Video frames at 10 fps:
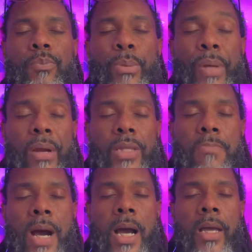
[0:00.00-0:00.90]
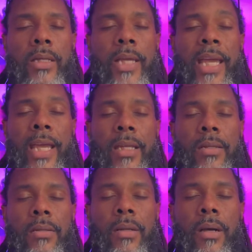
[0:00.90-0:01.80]
preparing the mind,
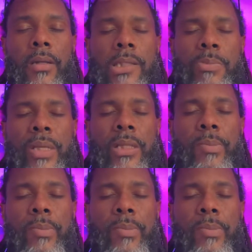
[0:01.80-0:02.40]
and ultimately